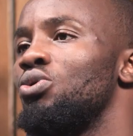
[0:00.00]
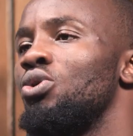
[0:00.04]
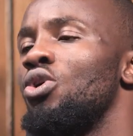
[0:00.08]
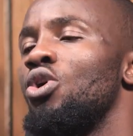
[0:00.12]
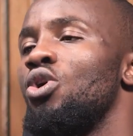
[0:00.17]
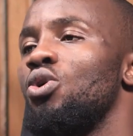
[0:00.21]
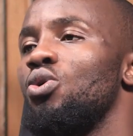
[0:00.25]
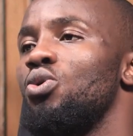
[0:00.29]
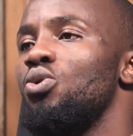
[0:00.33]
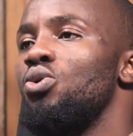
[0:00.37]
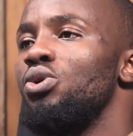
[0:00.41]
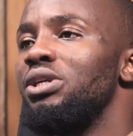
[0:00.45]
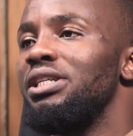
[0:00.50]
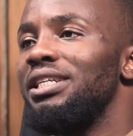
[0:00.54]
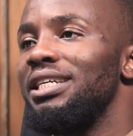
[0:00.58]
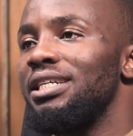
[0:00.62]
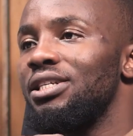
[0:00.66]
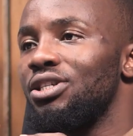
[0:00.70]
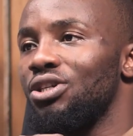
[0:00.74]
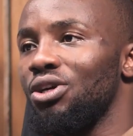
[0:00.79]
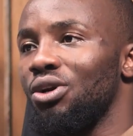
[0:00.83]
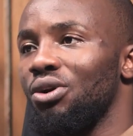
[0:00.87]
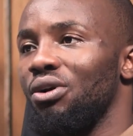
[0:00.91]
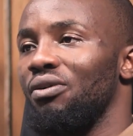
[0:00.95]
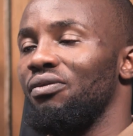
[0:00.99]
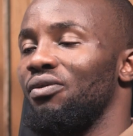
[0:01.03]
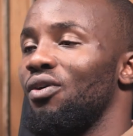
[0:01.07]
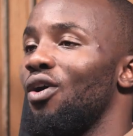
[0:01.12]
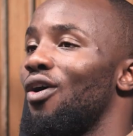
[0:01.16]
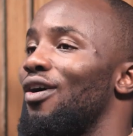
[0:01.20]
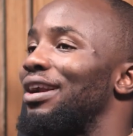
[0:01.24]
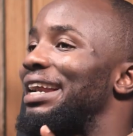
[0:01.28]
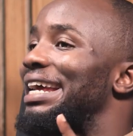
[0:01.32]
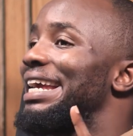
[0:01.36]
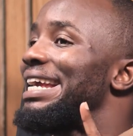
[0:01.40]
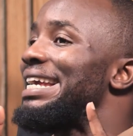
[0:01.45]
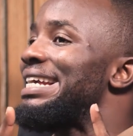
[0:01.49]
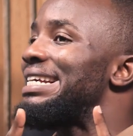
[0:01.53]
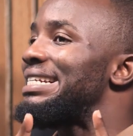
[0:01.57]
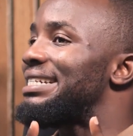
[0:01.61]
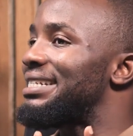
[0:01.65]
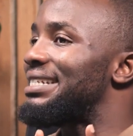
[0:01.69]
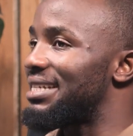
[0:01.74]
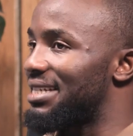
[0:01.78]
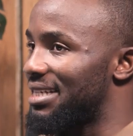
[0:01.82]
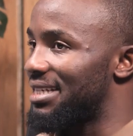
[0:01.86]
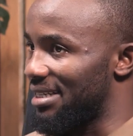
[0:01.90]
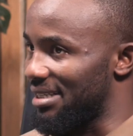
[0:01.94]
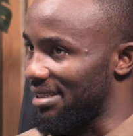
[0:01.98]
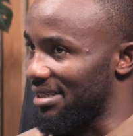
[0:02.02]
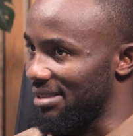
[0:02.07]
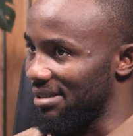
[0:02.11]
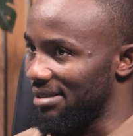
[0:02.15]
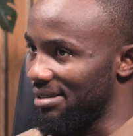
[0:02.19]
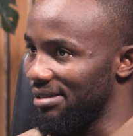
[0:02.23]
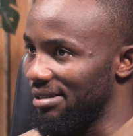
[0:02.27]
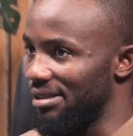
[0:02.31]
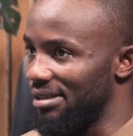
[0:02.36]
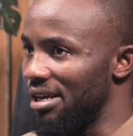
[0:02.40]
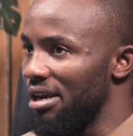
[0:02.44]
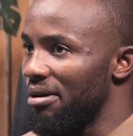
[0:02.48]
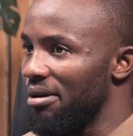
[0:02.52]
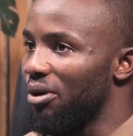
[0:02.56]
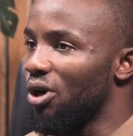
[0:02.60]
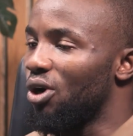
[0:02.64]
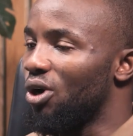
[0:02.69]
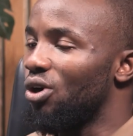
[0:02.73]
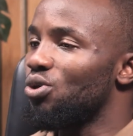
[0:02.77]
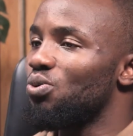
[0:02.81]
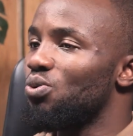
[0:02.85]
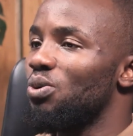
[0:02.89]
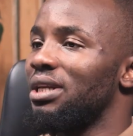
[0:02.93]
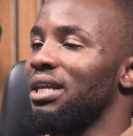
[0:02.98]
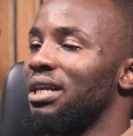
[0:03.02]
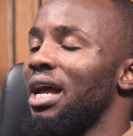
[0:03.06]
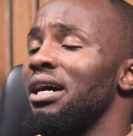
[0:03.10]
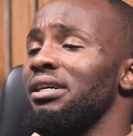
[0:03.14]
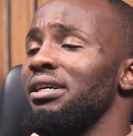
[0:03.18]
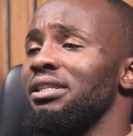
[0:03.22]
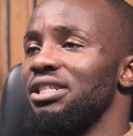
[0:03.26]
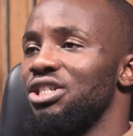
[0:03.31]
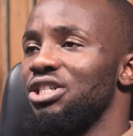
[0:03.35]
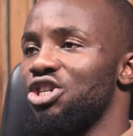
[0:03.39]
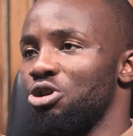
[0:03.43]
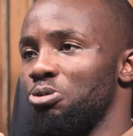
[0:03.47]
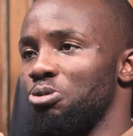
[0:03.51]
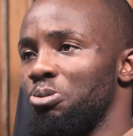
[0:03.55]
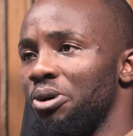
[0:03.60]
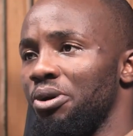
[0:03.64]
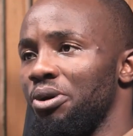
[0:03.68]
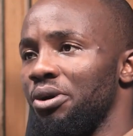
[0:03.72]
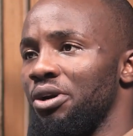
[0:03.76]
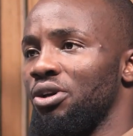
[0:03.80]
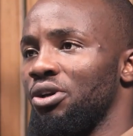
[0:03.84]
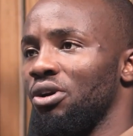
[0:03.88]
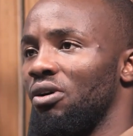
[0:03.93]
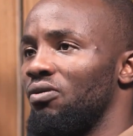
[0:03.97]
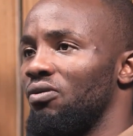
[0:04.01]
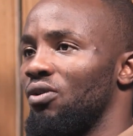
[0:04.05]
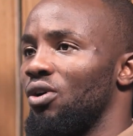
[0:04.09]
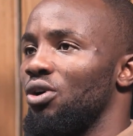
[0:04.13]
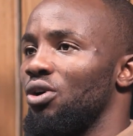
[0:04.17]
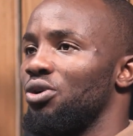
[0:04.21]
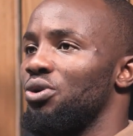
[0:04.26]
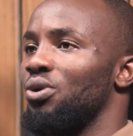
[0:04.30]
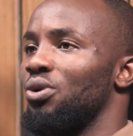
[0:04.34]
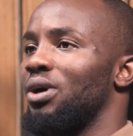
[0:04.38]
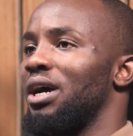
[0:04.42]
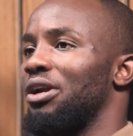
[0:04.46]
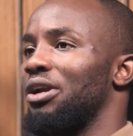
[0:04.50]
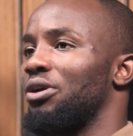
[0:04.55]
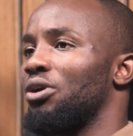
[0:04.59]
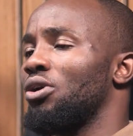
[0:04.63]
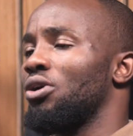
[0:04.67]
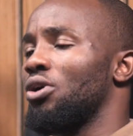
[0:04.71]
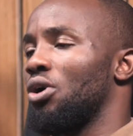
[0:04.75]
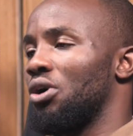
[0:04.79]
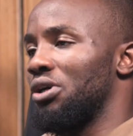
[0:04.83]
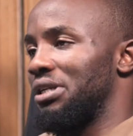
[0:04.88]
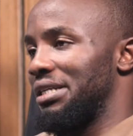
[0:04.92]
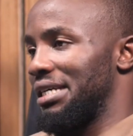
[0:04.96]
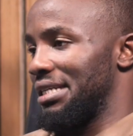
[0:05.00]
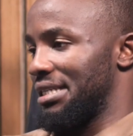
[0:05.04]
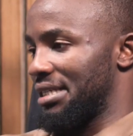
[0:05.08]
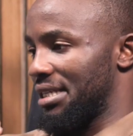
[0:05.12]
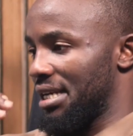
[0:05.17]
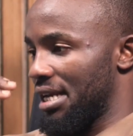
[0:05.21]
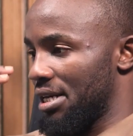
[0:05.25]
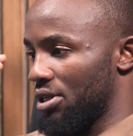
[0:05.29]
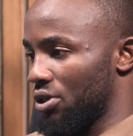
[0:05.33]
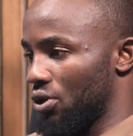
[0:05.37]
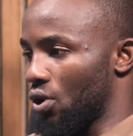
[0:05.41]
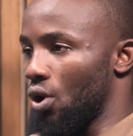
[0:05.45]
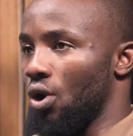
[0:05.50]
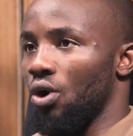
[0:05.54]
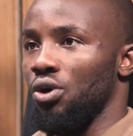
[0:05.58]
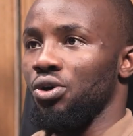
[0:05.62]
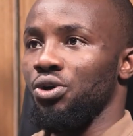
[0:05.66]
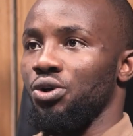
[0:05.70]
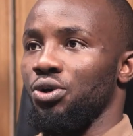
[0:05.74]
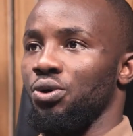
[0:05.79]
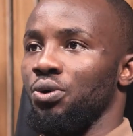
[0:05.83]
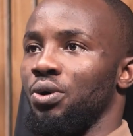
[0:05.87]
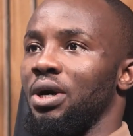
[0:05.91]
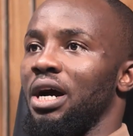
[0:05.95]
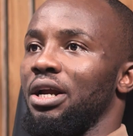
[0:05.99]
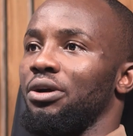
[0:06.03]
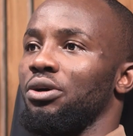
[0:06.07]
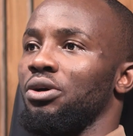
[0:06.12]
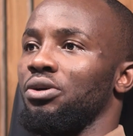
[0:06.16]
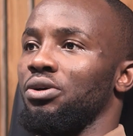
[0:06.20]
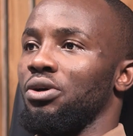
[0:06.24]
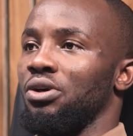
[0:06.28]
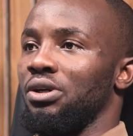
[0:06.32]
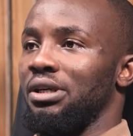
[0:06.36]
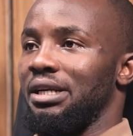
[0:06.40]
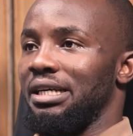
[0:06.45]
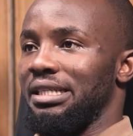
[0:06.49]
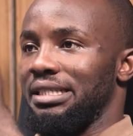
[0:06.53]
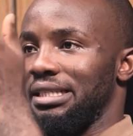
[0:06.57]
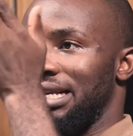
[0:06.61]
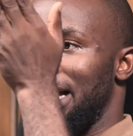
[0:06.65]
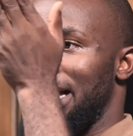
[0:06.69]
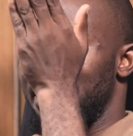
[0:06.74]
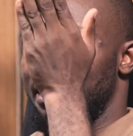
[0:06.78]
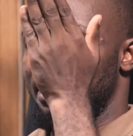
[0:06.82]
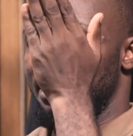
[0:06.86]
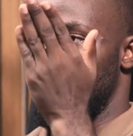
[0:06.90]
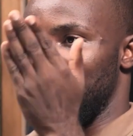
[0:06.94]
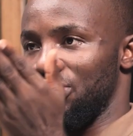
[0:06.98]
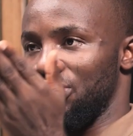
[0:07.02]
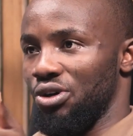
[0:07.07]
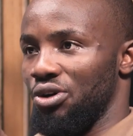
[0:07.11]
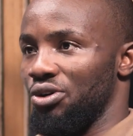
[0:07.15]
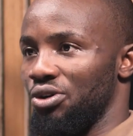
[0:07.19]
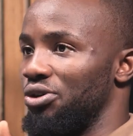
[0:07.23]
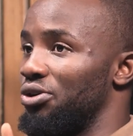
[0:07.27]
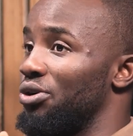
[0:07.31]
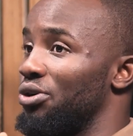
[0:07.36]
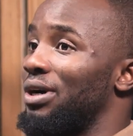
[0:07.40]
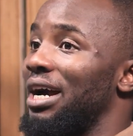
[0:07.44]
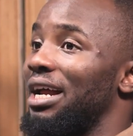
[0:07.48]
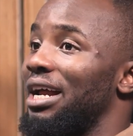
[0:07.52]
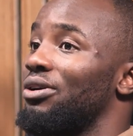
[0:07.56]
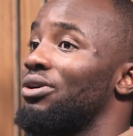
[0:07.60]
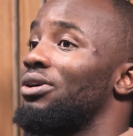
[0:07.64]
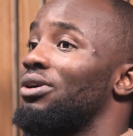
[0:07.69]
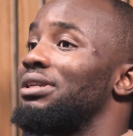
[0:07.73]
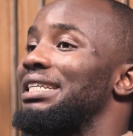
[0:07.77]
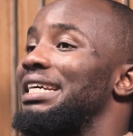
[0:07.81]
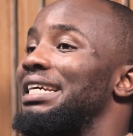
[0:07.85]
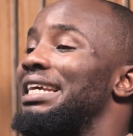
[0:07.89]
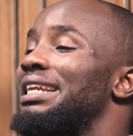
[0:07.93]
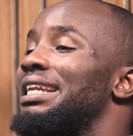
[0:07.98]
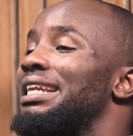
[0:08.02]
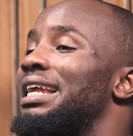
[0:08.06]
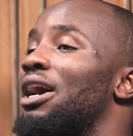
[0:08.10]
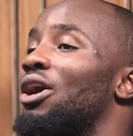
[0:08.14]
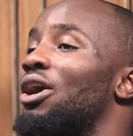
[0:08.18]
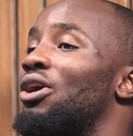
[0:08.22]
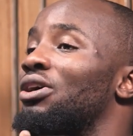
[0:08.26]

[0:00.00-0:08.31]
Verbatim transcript: you who the Son of God is. Because without the Spirit of God, you cannot understand God, you cannot understand the Son, you cannot either